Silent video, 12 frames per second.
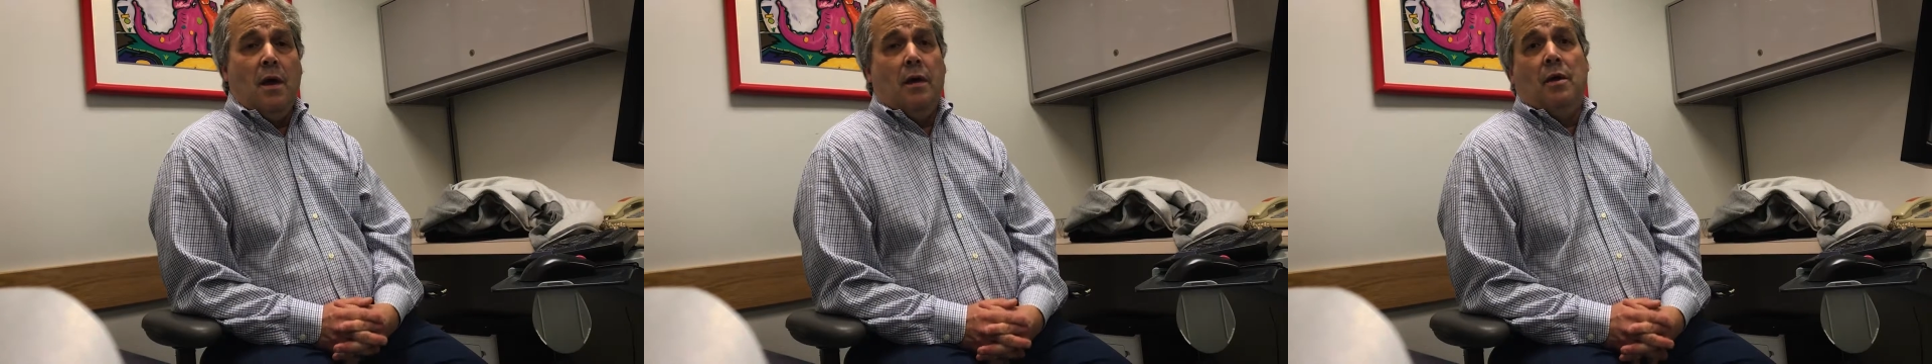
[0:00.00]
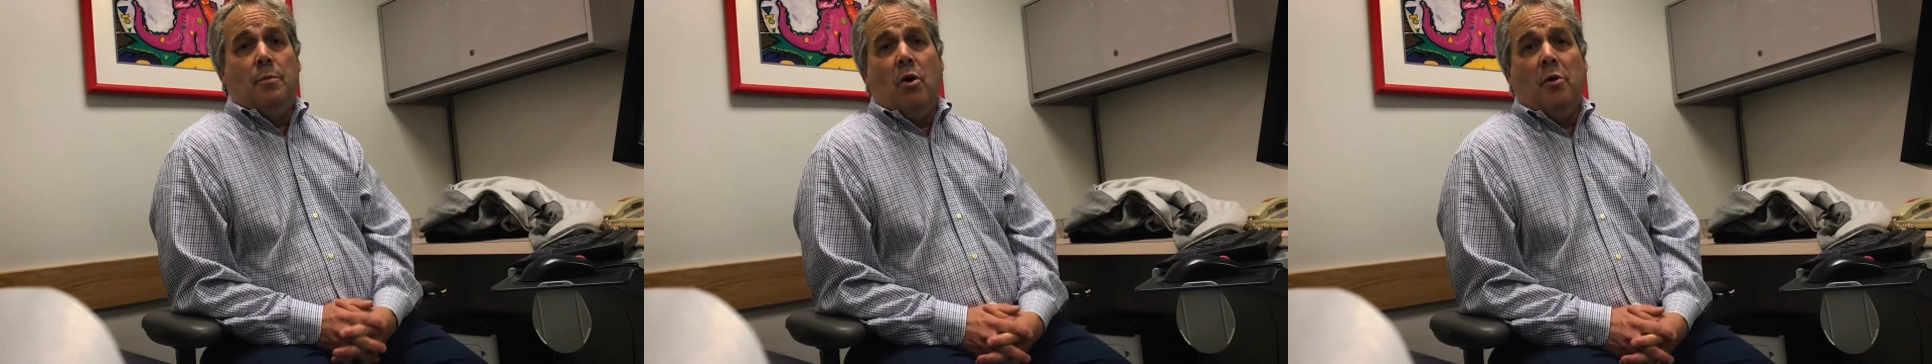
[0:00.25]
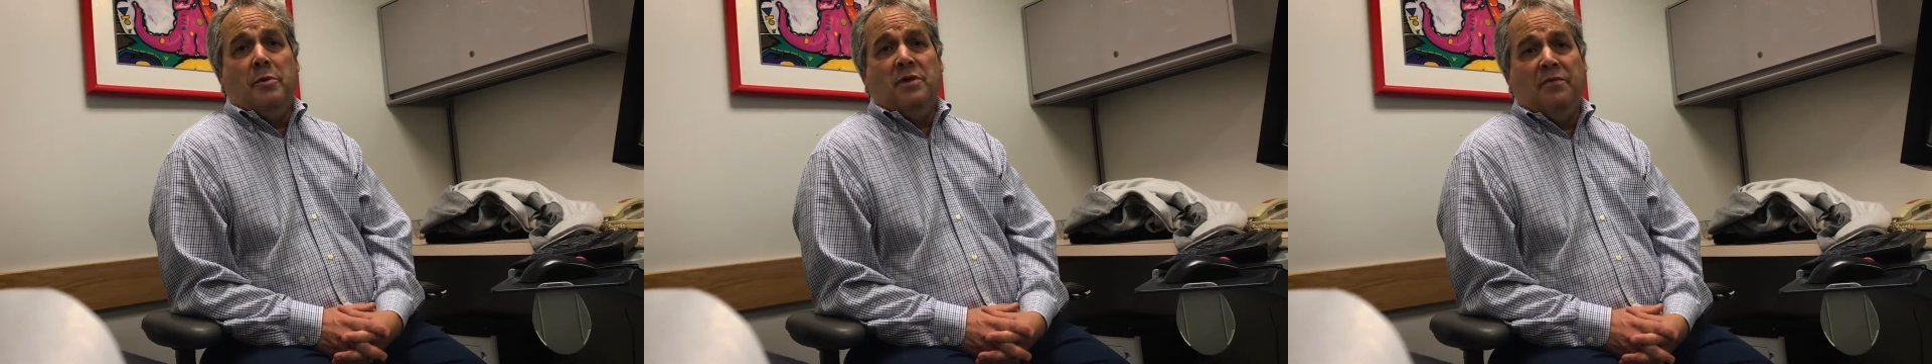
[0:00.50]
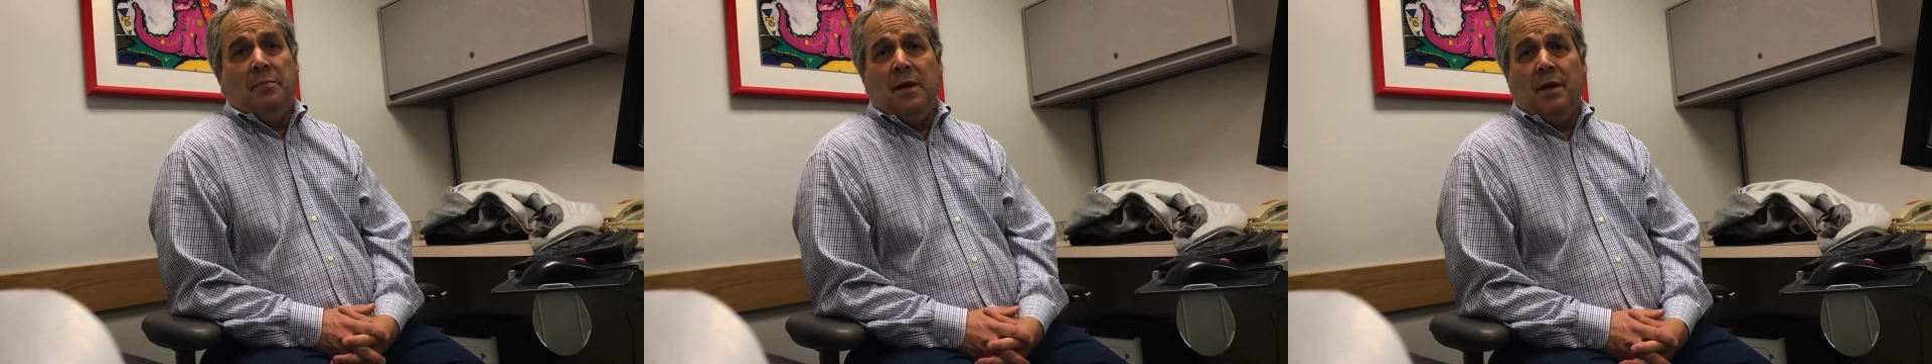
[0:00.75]
in the
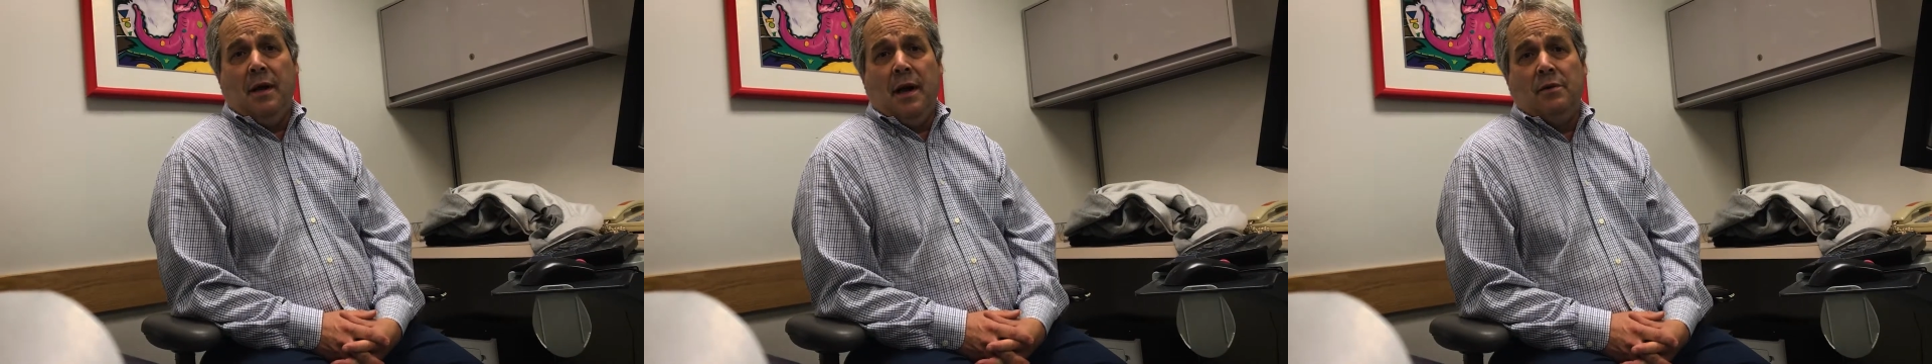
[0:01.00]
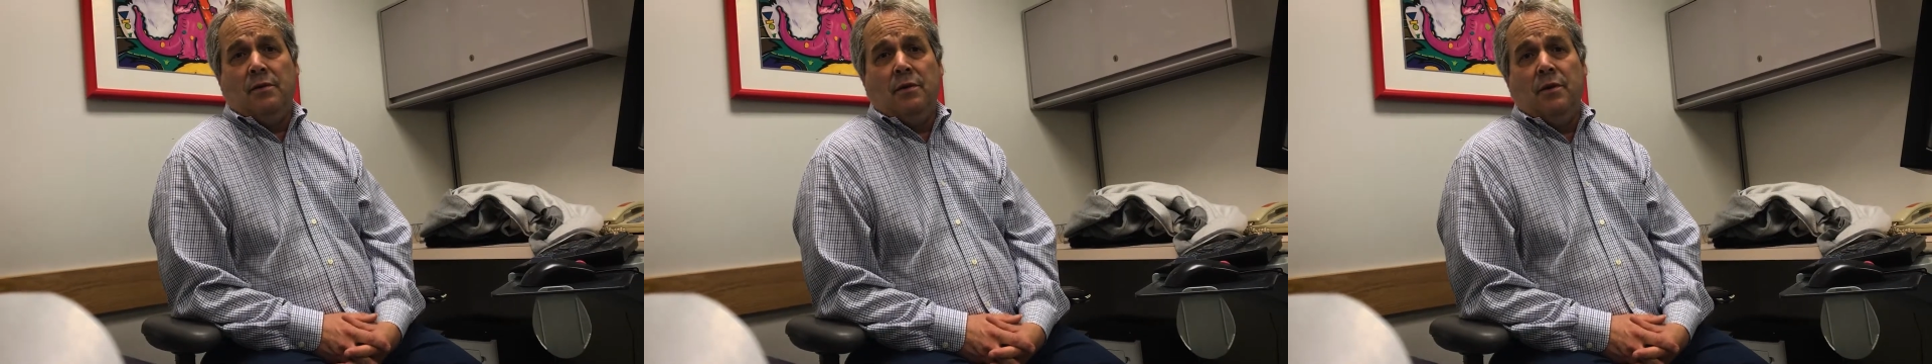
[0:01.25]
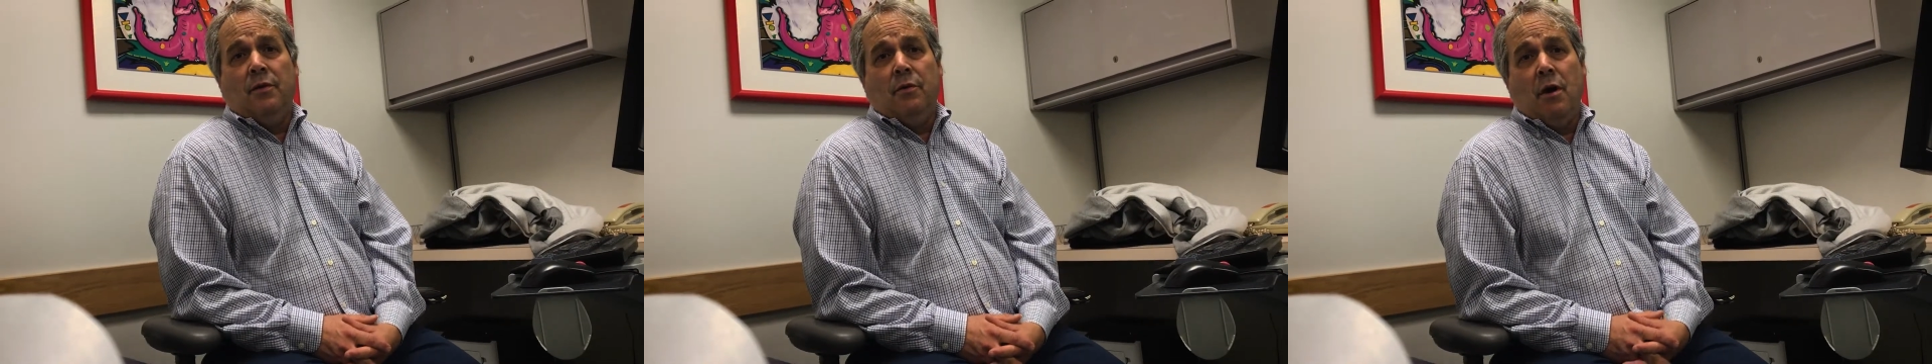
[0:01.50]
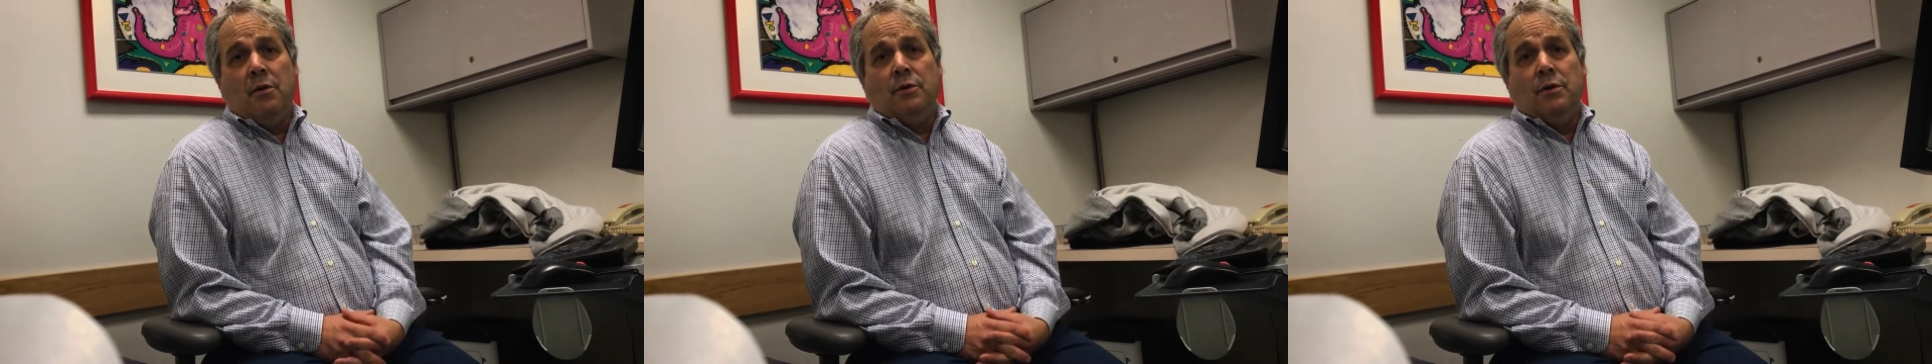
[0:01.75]
departments of pediatric and
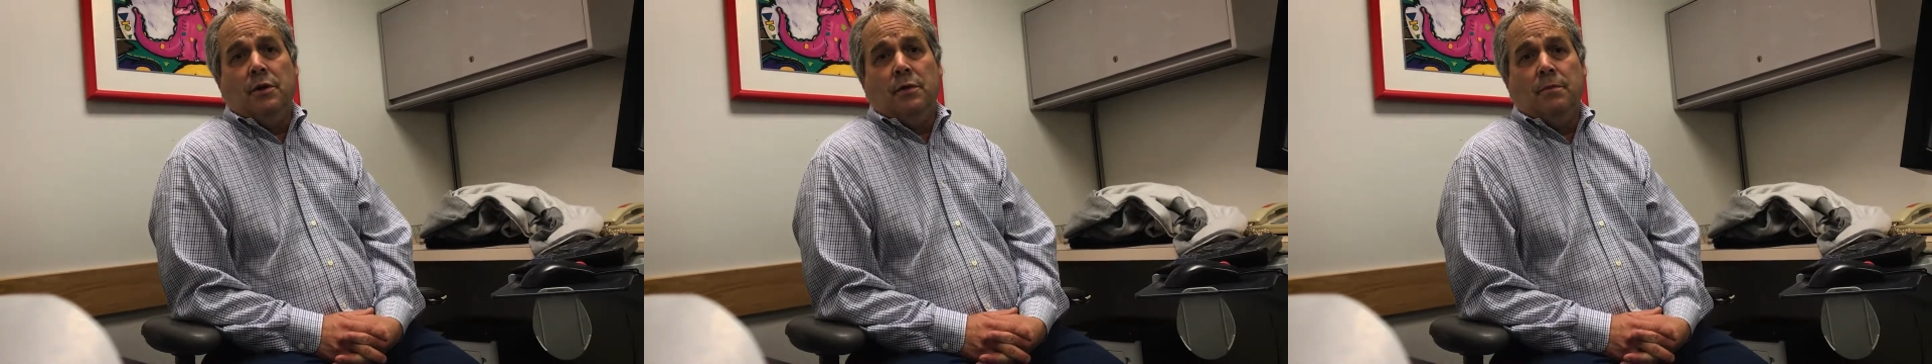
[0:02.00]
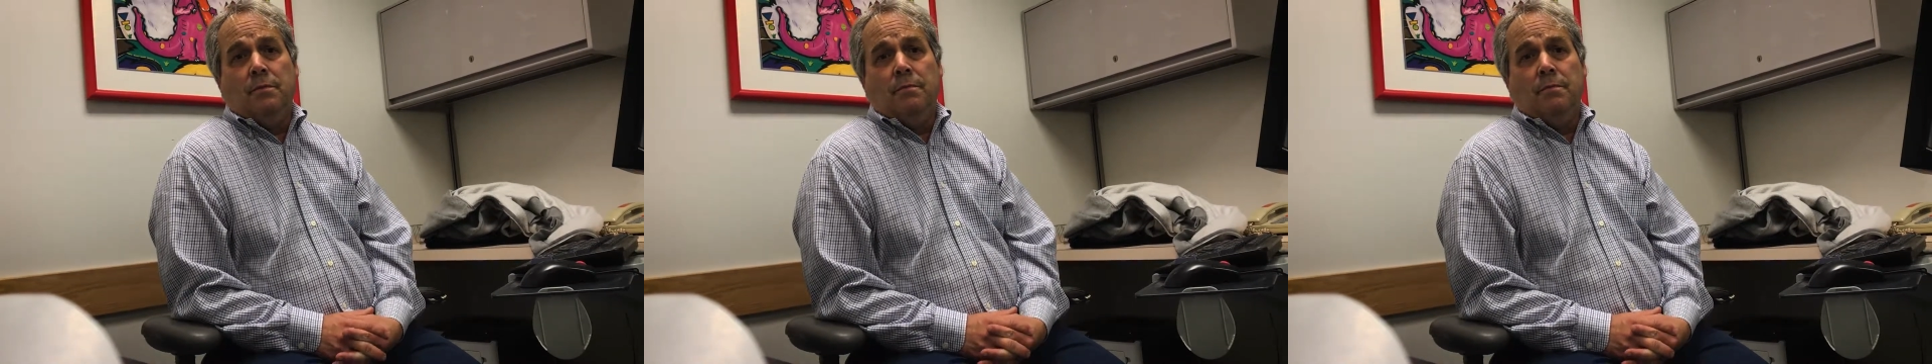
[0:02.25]
neurology.